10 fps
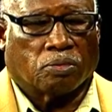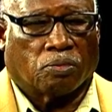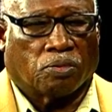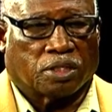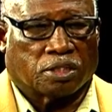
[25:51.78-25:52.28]

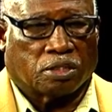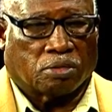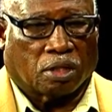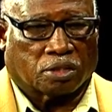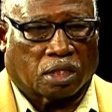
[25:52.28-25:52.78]
where does the
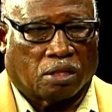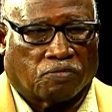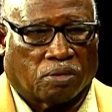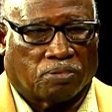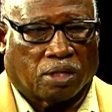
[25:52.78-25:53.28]
drugs come
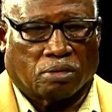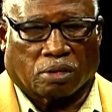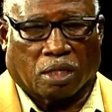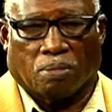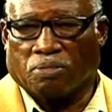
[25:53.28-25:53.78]
from?
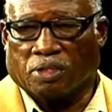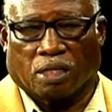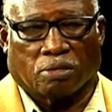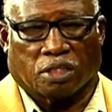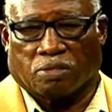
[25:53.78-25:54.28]
They
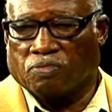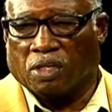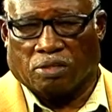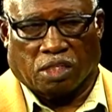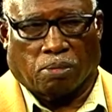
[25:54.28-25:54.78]
don't just
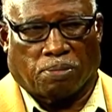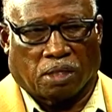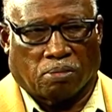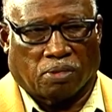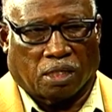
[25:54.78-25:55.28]
jump up in
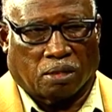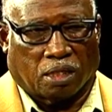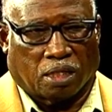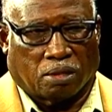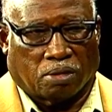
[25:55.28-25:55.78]

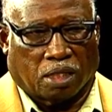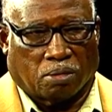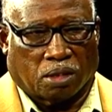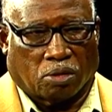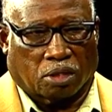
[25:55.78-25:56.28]
the
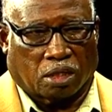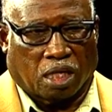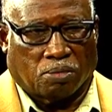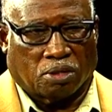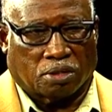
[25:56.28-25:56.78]
minority
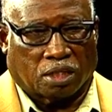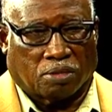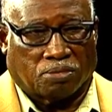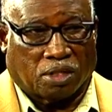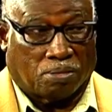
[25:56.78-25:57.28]

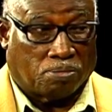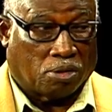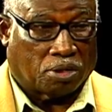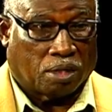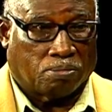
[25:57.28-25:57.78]
neighborhoods. They're
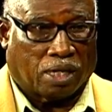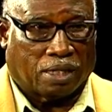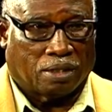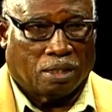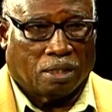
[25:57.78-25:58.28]
bought in by
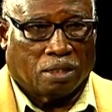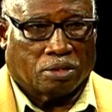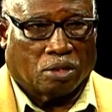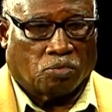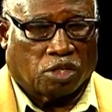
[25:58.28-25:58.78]

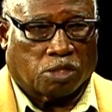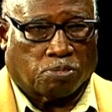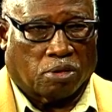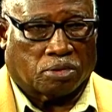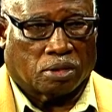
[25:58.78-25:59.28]
some rich
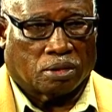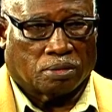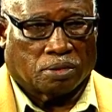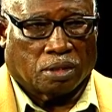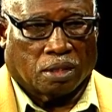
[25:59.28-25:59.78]
person,
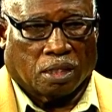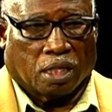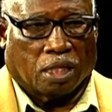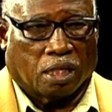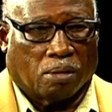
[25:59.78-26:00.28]

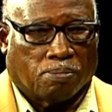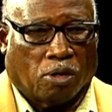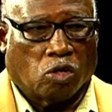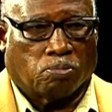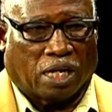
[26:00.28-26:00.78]
and they're
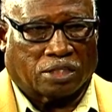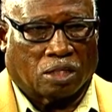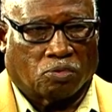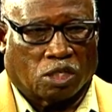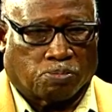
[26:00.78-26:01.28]
bought by
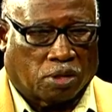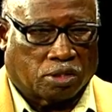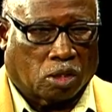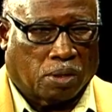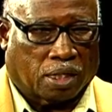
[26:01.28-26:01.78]
some rich person
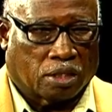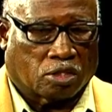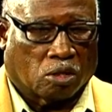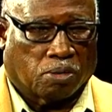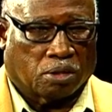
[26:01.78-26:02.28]
to go back in the
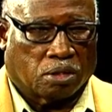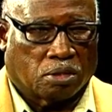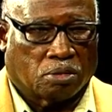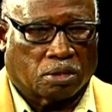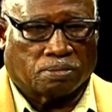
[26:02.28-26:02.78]
suburb to
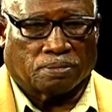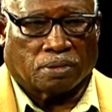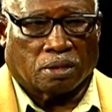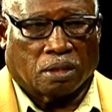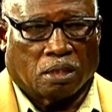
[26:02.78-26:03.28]
use them.
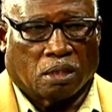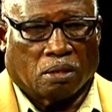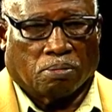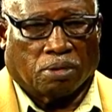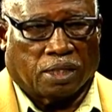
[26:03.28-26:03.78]

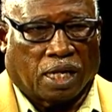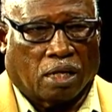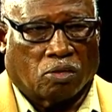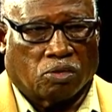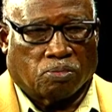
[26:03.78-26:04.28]
But
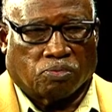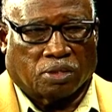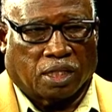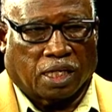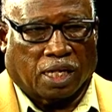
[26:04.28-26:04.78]
now
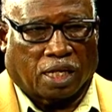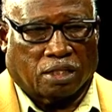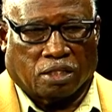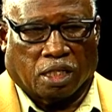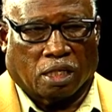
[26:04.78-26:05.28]
when they get out
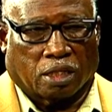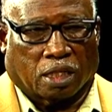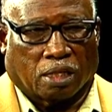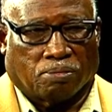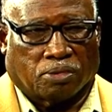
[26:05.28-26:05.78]
of jail,
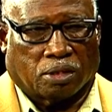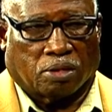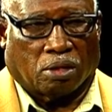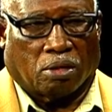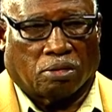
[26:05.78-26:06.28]

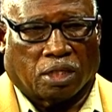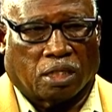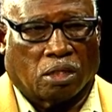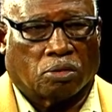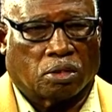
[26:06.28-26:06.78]
all they
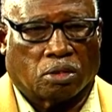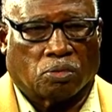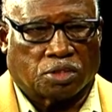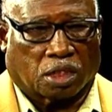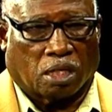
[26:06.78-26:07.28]
know to
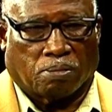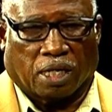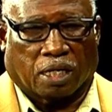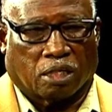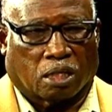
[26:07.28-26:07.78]
do is to come
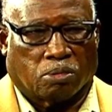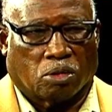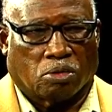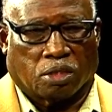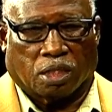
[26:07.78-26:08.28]
back in the
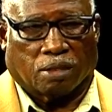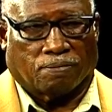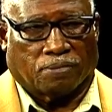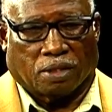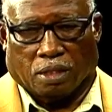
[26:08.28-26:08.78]
community,
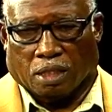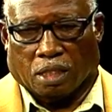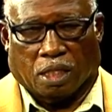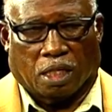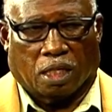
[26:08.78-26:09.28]

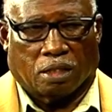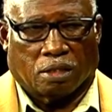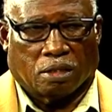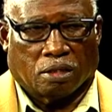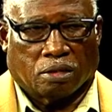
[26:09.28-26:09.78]
and
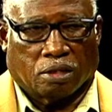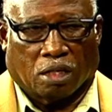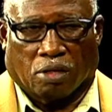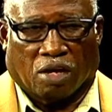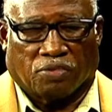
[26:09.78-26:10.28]
they
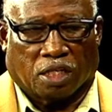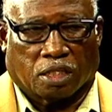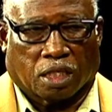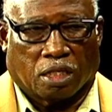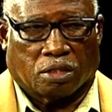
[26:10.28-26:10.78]
don't have an
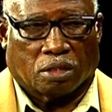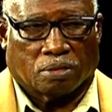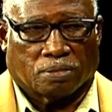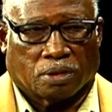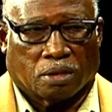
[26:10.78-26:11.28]
education.
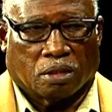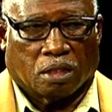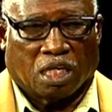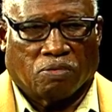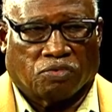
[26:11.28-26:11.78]

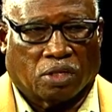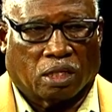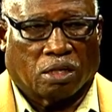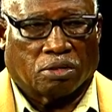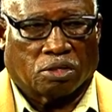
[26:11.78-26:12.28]
Even if they
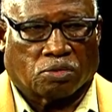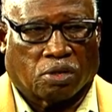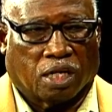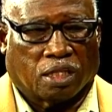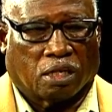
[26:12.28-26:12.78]
learn the
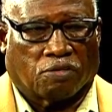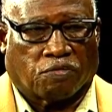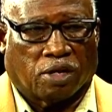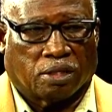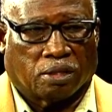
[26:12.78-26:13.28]
trade, they're
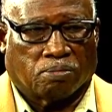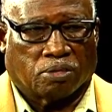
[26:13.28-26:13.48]
afraid that